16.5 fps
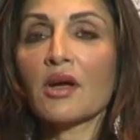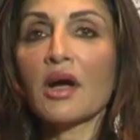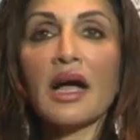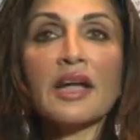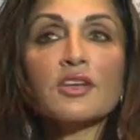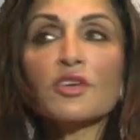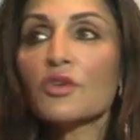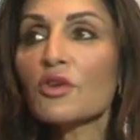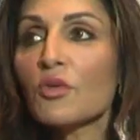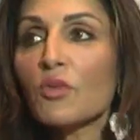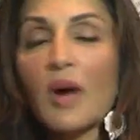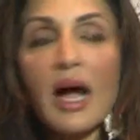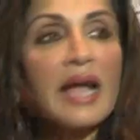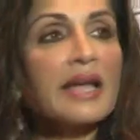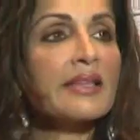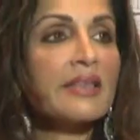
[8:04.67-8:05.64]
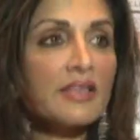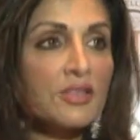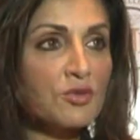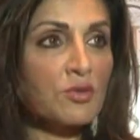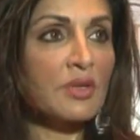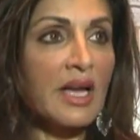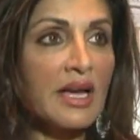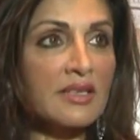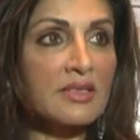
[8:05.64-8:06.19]
I don't know why they
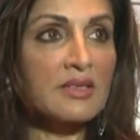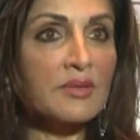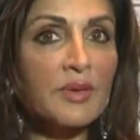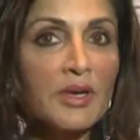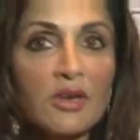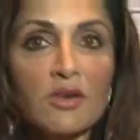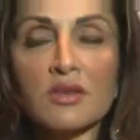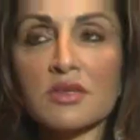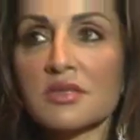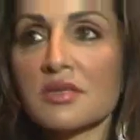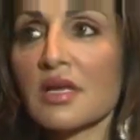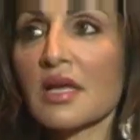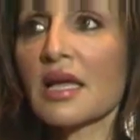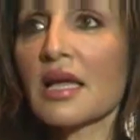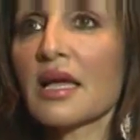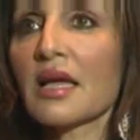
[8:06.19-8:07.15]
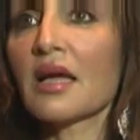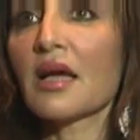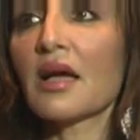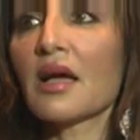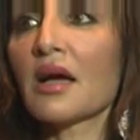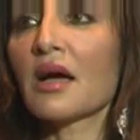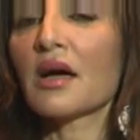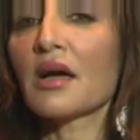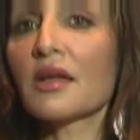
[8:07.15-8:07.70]
do that, because,
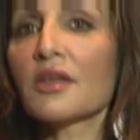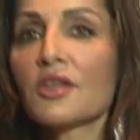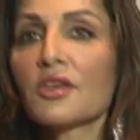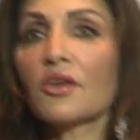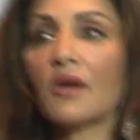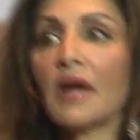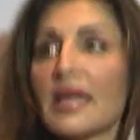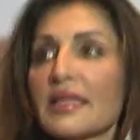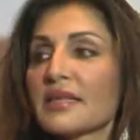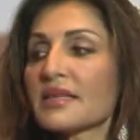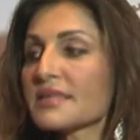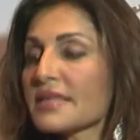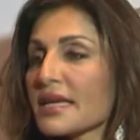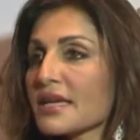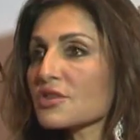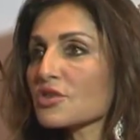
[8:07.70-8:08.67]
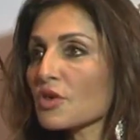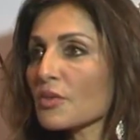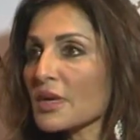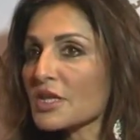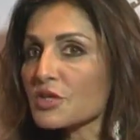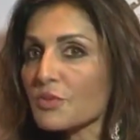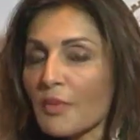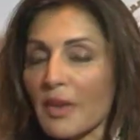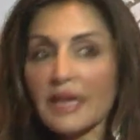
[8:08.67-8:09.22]
and they take so
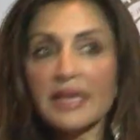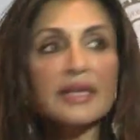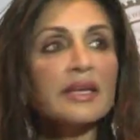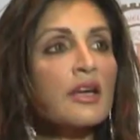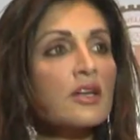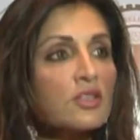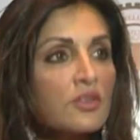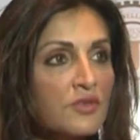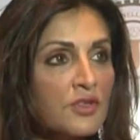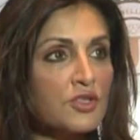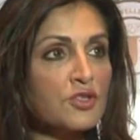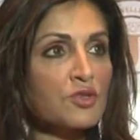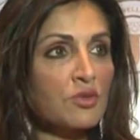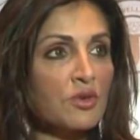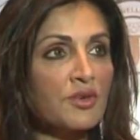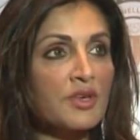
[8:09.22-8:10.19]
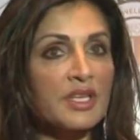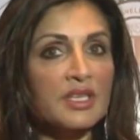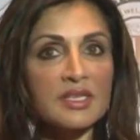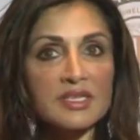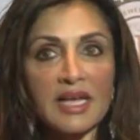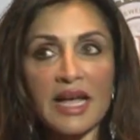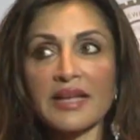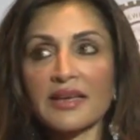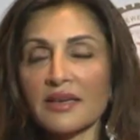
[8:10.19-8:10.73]
much money out of the jewelry
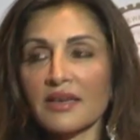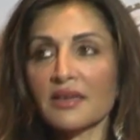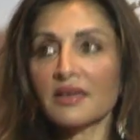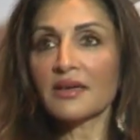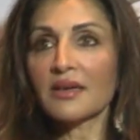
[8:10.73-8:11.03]
designer.